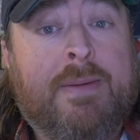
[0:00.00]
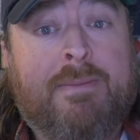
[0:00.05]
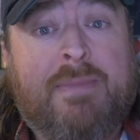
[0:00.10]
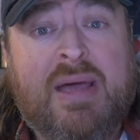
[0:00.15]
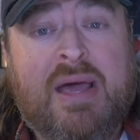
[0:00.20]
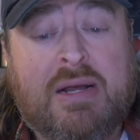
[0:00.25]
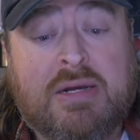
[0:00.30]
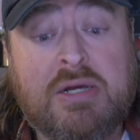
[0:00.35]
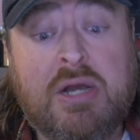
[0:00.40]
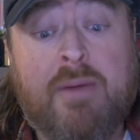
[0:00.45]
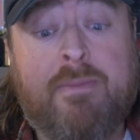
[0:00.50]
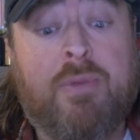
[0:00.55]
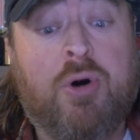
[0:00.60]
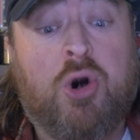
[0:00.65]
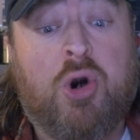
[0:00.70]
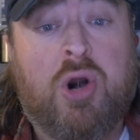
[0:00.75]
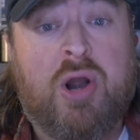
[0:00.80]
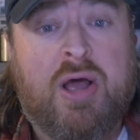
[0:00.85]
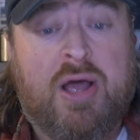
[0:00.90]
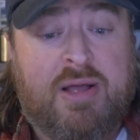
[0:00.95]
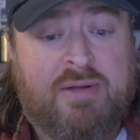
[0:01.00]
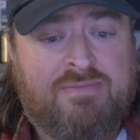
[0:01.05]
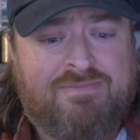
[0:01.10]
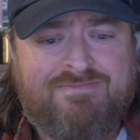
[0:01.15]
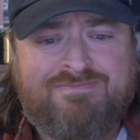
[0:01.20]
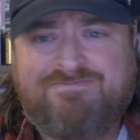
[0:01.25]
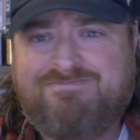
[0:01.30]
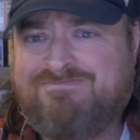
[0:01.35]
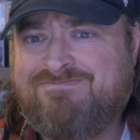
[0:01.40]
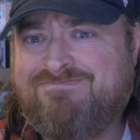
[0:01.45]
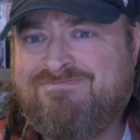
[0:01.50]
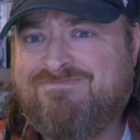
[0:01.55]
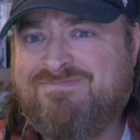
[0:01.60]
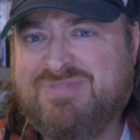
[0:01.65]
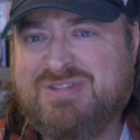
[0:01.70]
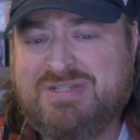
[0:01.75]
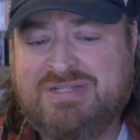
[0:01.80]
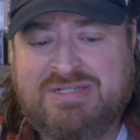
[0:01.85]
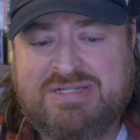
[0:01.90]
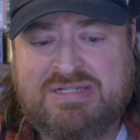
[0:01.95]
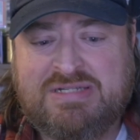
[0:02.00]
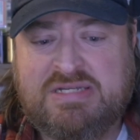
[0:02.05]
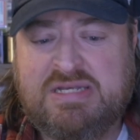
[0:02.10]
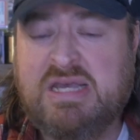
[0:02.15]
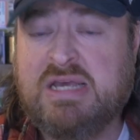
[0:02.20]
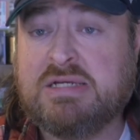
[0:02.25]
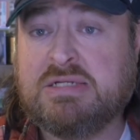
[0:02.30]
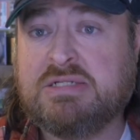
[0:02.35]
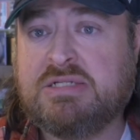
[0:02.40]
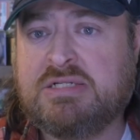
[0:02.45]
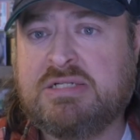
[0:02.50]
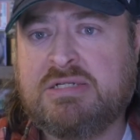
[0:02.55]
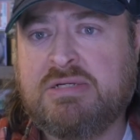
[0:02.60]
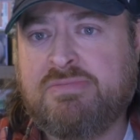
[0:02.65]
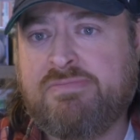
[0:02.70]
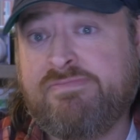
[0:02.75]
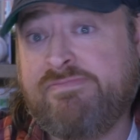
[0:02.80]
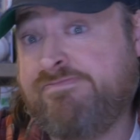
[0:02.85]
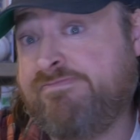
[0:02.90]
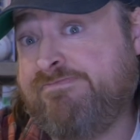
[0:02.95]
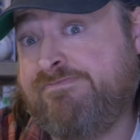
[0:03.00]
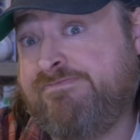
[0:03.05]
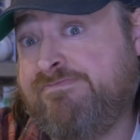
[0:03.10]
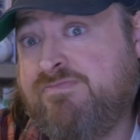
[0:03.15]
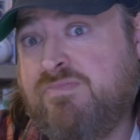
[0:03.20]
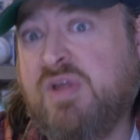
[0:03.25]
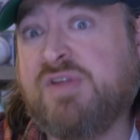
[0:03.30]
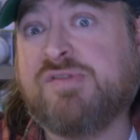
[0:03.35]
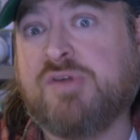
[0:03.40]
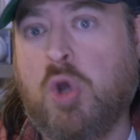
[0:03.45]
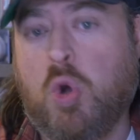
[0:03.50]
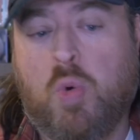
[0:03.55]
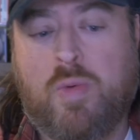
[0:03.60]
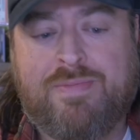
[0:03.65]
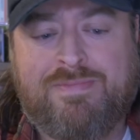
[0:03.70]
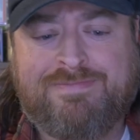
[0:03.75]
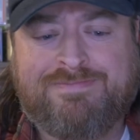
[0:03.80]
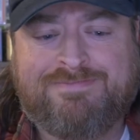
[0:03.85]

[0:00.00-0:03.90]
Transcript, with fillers: Pack number uh, six. Let's go.